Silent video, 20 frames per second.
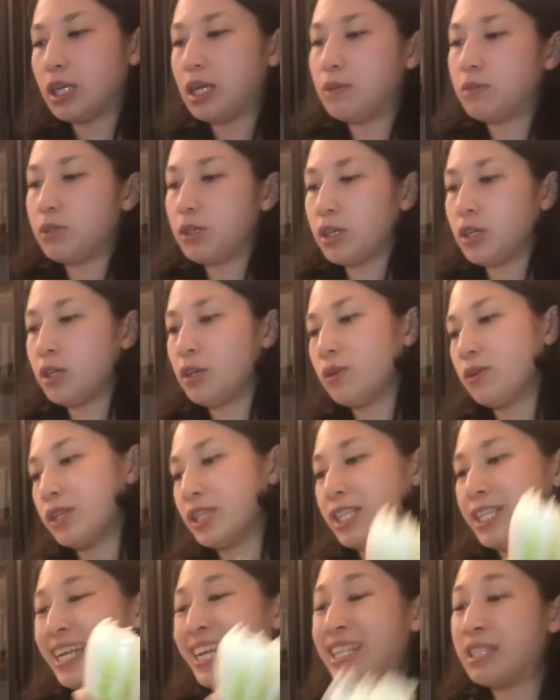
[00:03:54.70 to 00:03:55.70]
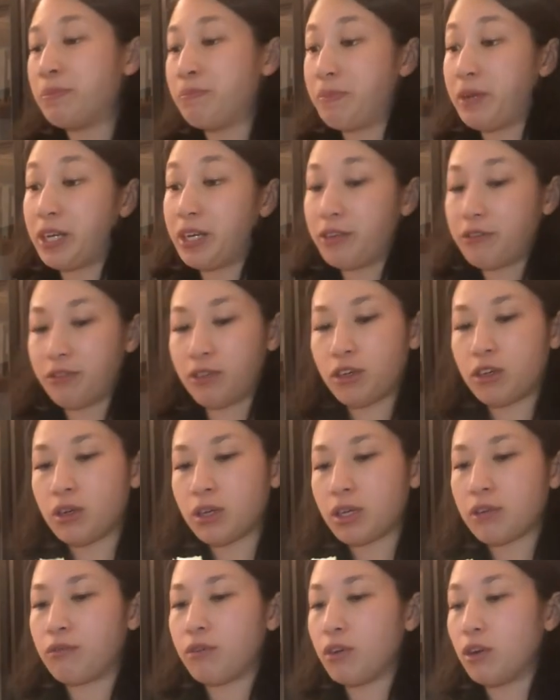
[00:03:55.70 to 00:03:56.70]
time to cook. It tastes better if you
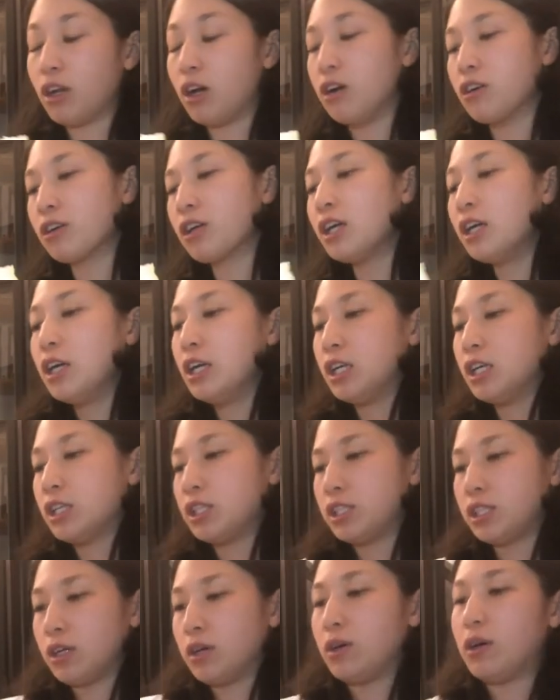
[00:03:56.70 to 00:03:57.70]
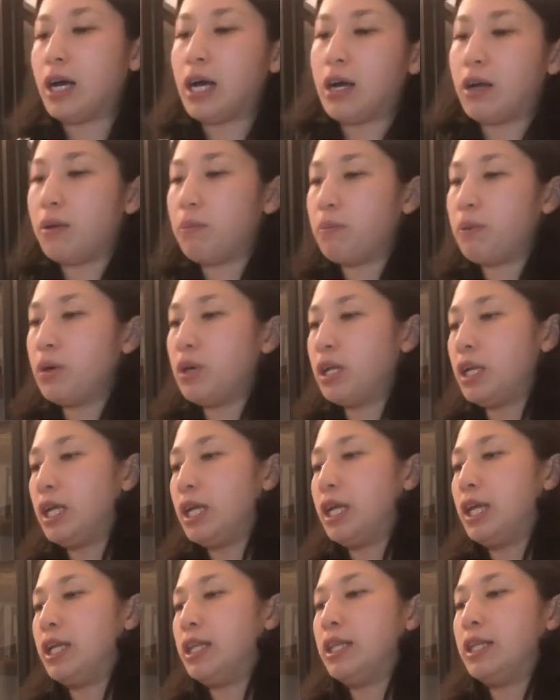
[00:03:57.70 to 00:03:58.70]
cook it for longer. So I'll put
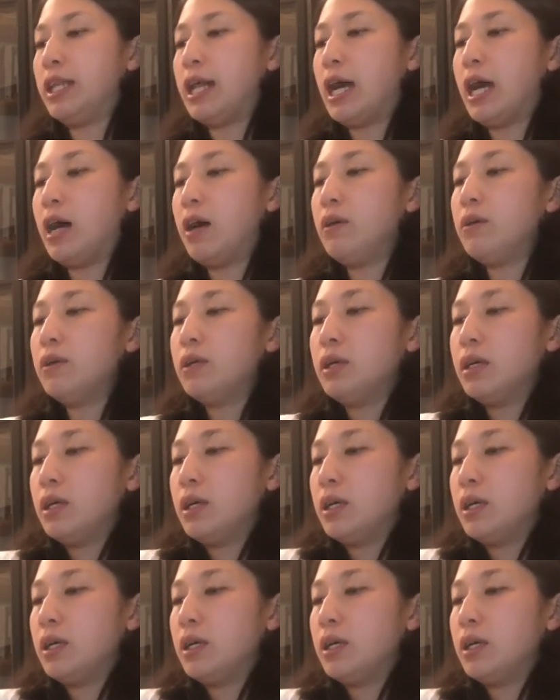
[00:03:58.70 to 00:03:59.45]
it in now